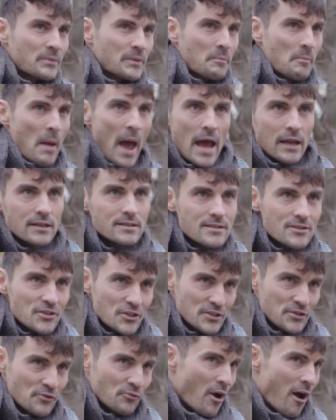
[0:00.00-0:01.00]
pet's
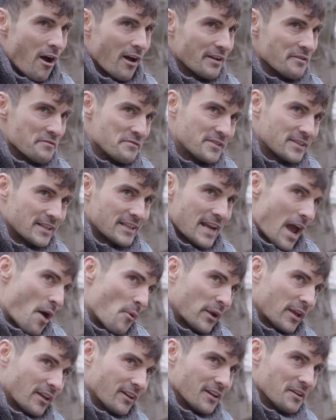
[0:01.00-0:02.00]
just arrived and now
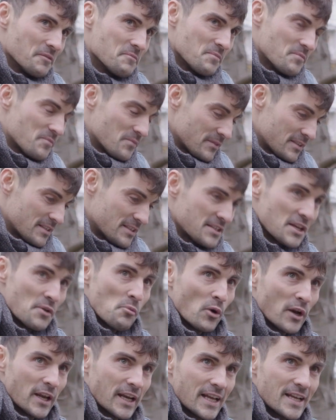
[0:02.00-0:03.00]
we're gonna see
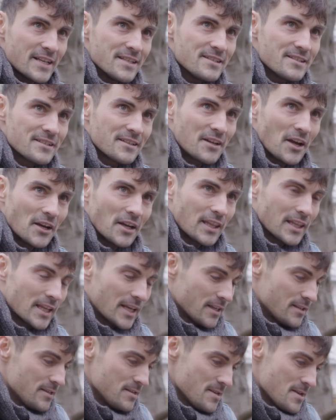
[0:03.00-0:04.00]
what it is, kind of
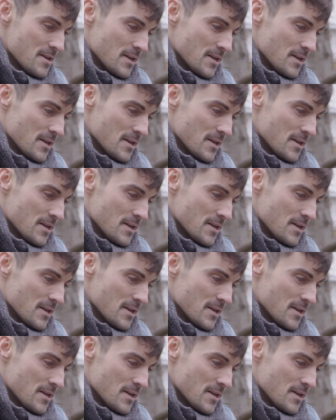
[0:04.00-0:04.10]
thing.